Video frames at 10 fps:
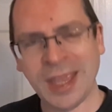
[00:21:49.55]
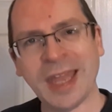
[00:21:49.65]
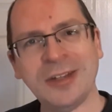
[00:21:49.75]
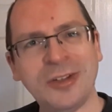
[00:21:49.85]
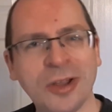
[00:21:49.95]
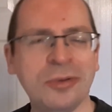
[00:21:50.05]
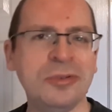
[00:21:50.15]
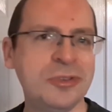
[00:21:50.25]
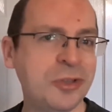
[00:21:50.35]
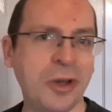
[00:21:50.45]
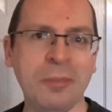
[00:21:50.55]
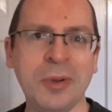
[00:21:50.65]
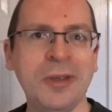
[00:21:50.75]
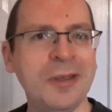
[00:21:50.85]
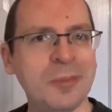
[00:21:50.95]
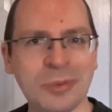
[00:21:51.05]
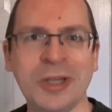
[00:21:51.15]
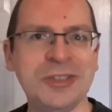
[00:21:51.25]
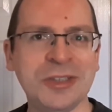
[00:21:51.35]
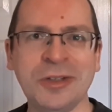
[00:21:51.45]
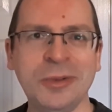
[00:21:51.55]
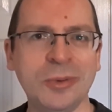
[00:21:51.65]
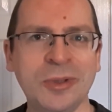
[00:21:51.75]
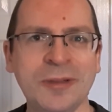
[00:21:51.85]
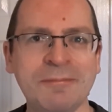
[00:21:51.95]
And don't stop praising the Lord.